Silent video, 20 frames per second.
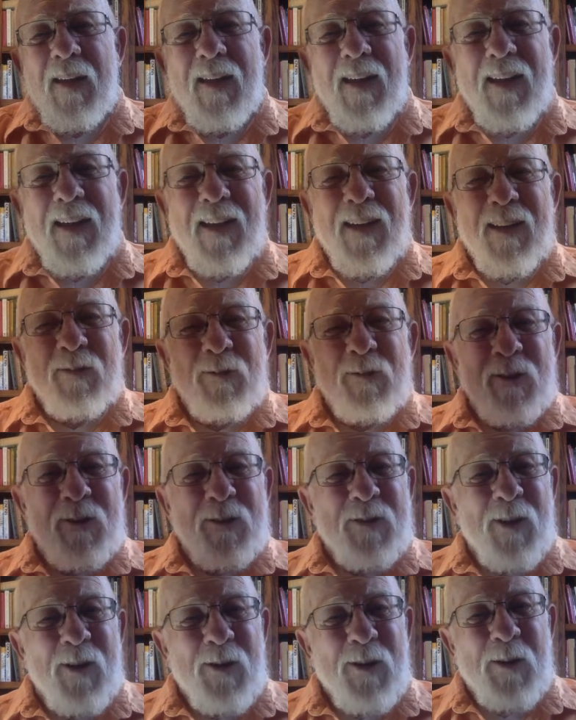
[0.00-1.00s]
and we'll
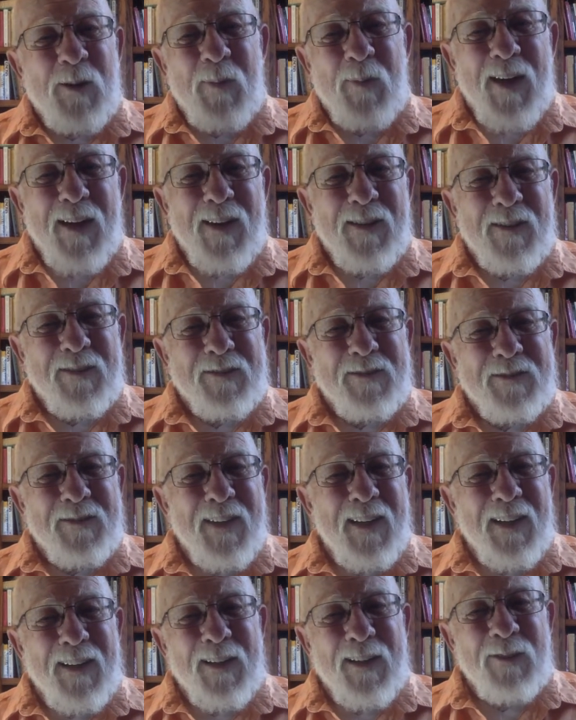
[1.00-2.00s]
talk about getting